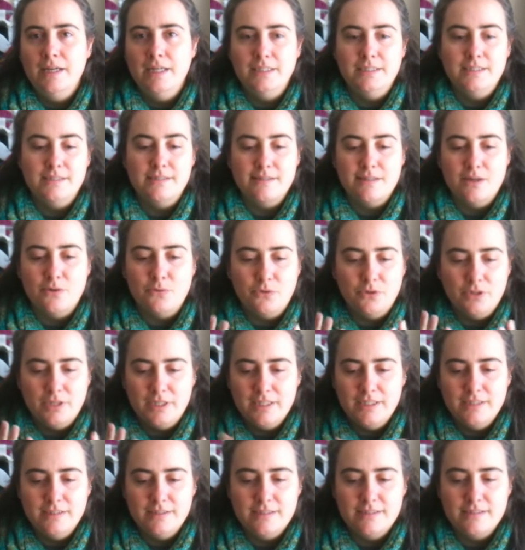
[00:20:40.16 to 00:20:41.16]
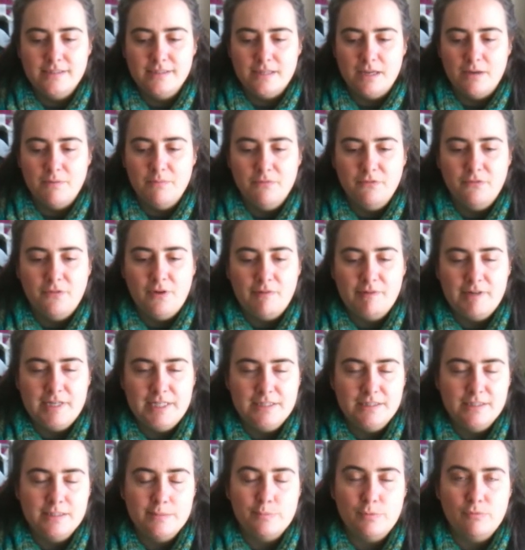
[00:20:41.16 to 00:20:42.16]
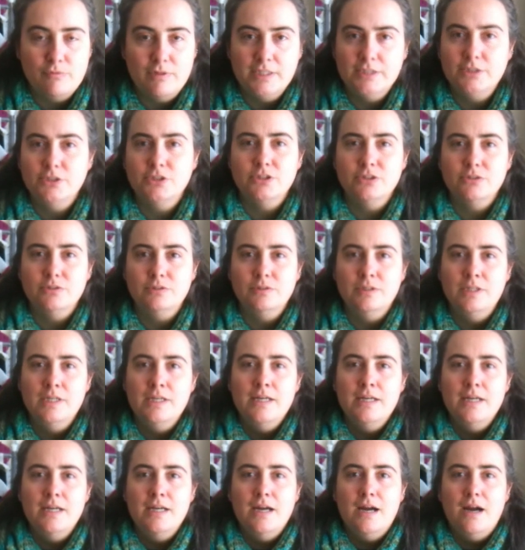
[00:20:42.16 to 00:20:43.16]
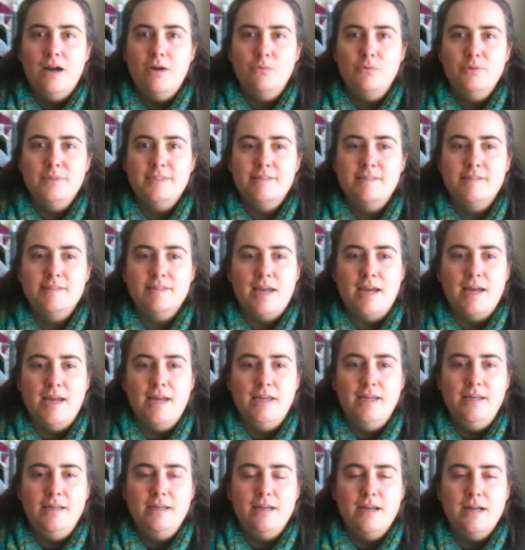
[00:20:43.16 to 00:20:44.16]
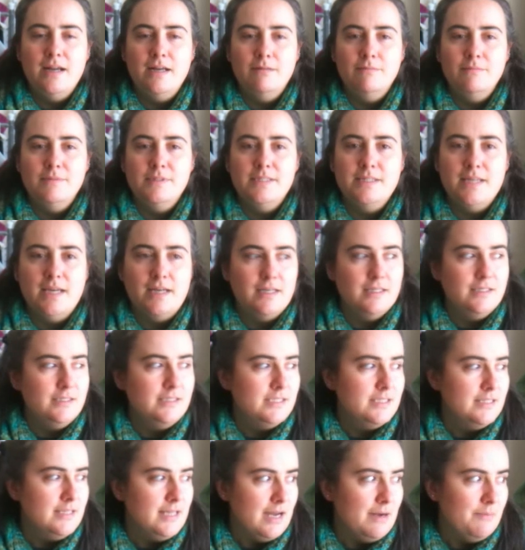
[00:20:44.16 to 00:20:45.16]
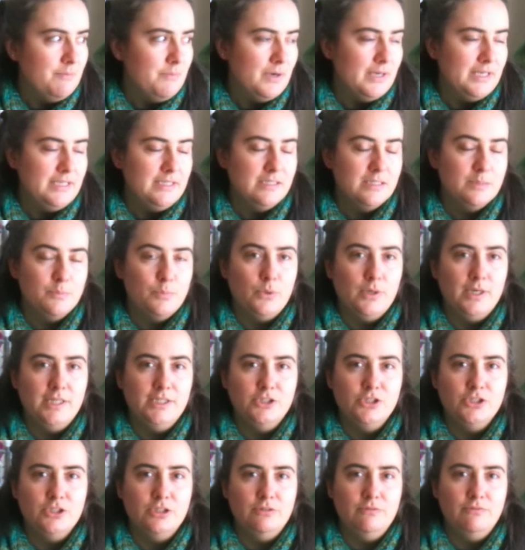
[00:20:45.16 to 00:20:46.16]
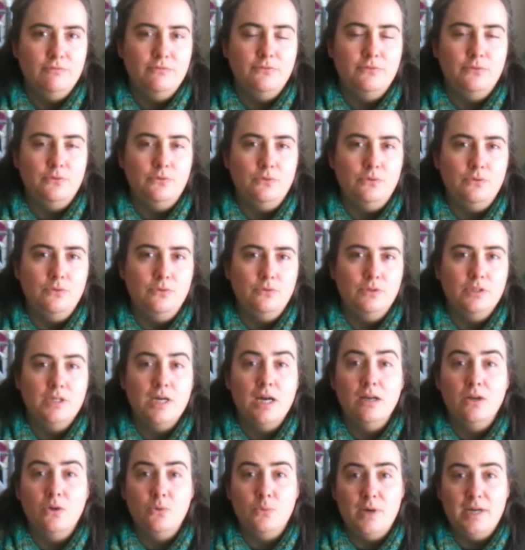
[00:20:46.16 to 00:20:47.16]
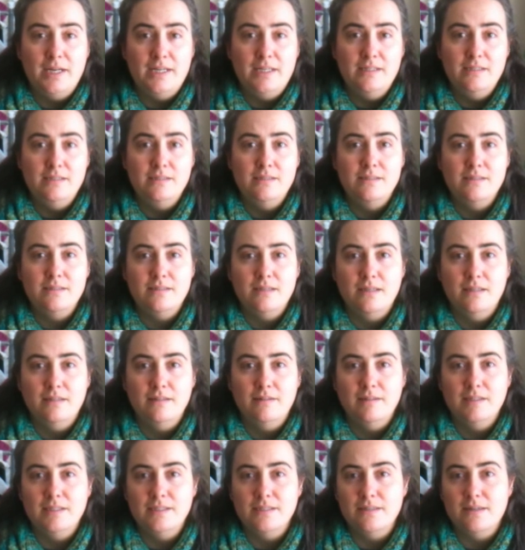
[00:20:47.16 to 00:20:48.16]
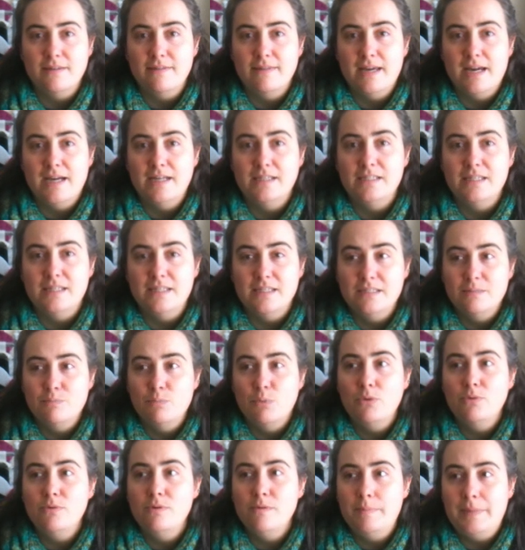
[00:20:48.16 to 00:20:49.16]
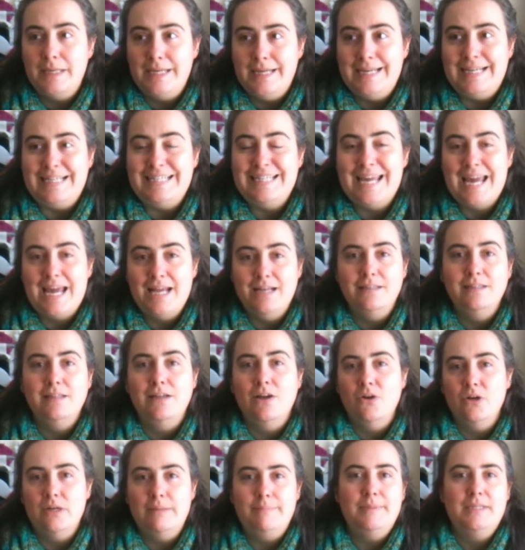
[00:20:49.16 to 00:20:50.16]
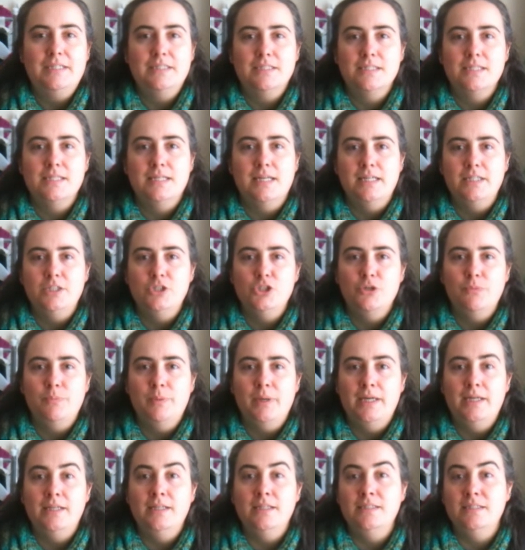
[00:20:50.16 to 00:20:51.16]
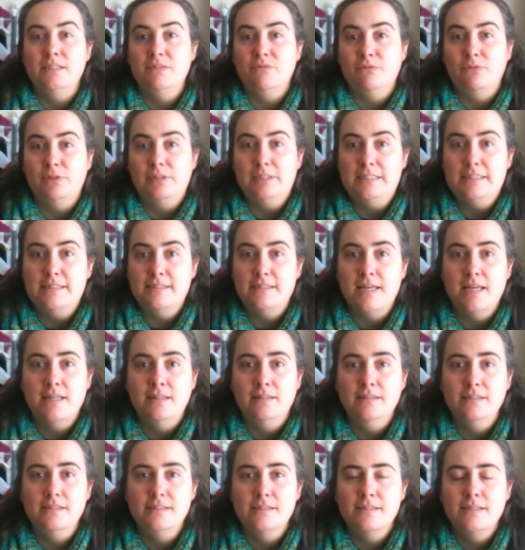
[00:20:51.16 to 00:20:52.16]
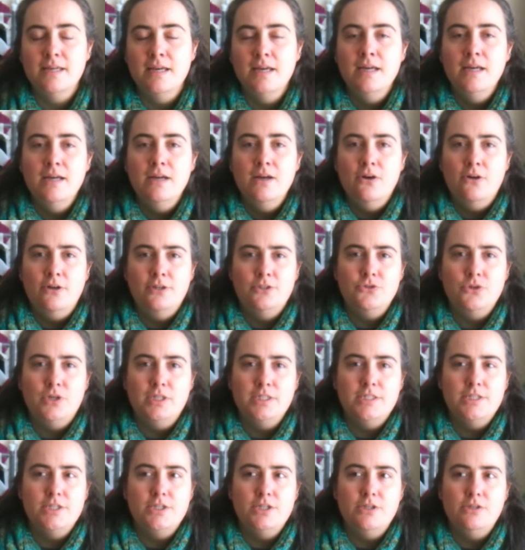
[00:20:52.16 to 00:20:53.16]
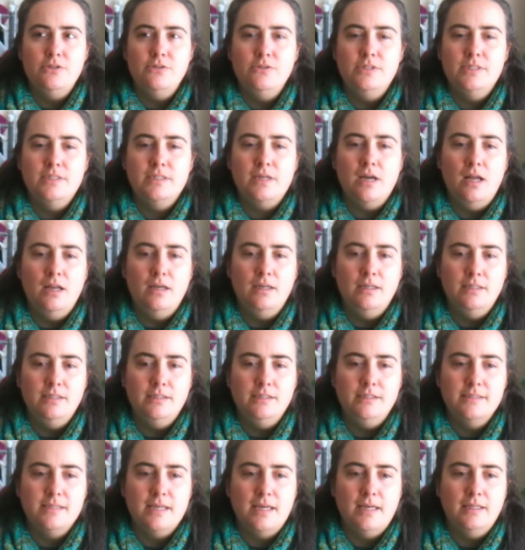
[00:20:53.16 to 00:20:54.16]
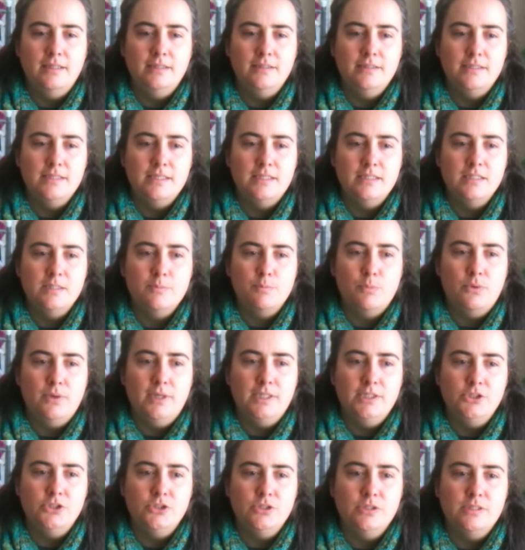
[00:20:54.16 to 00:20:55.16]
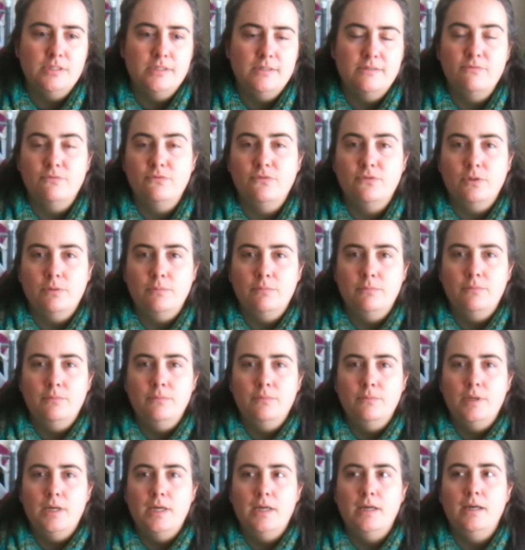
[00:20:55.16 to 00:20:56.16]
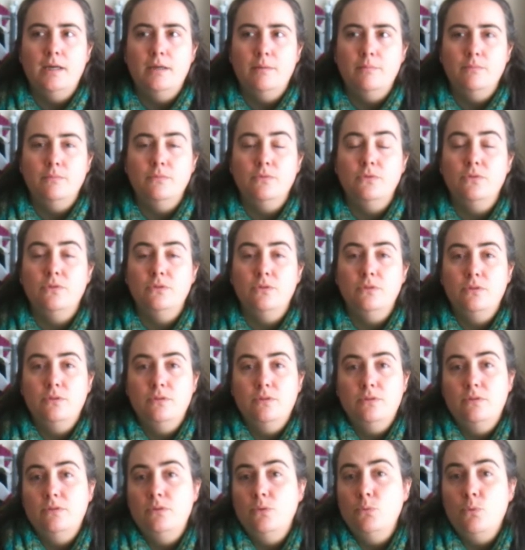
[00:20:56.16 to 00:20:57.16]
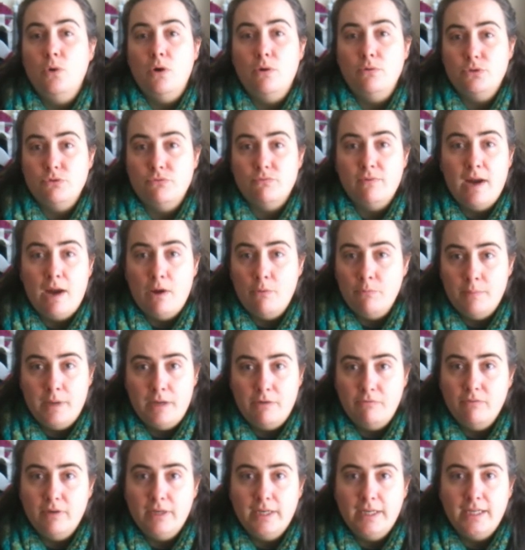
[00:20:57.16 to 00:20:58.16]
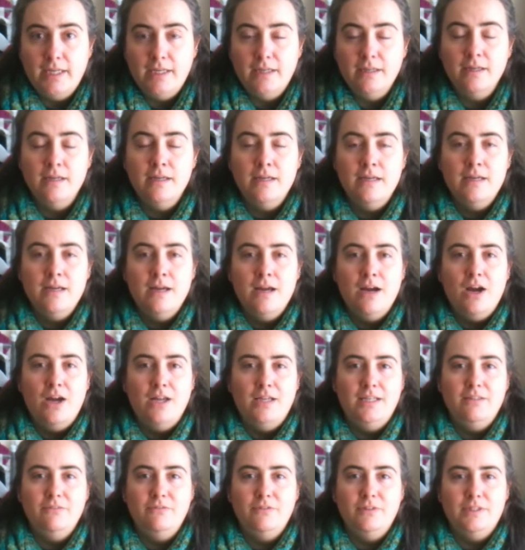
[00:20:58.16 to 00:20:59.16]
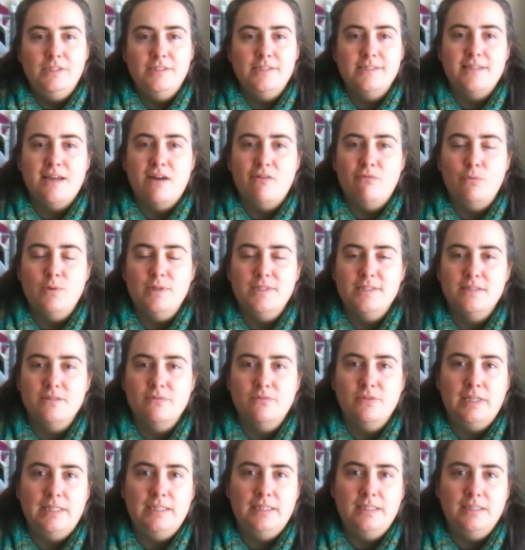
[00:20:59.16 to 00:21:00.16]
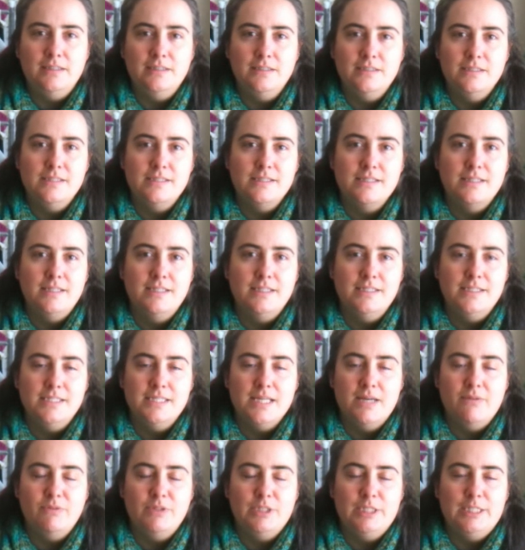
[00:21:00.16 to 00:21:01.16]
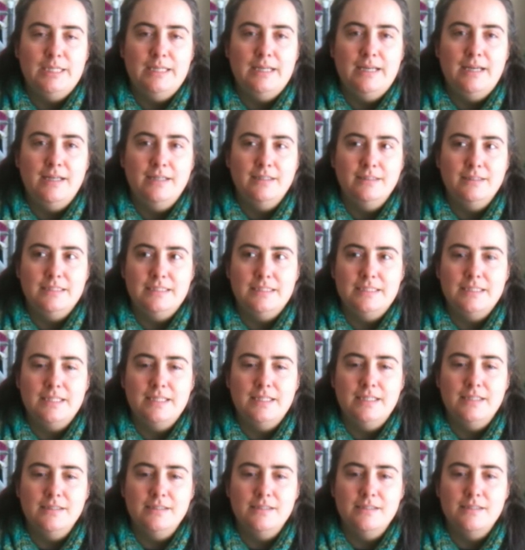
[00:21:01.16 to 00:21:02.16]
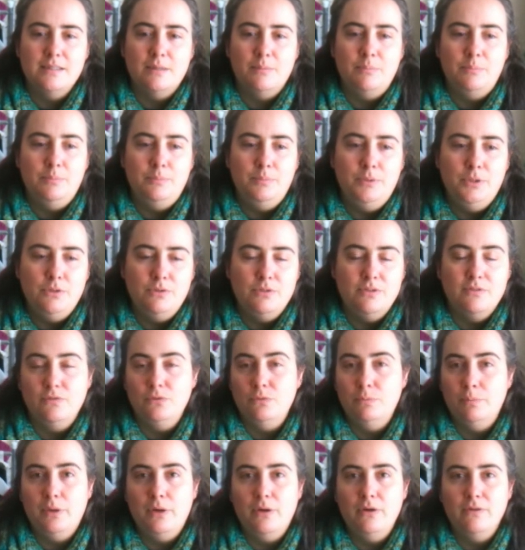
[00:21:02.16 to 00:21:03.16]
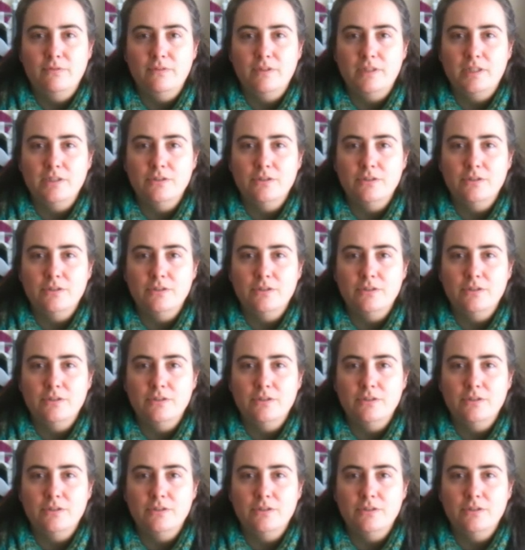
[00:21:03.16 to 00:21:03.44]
and so on. It's very inspirational. I would say second to that, my inspiration for colourways and things like that is probably again going back to nature, but in a different sense. I try to use colours and inspirations from the world around me, really. I live in the southwest of England, in Devon, and it's a beautiful part of the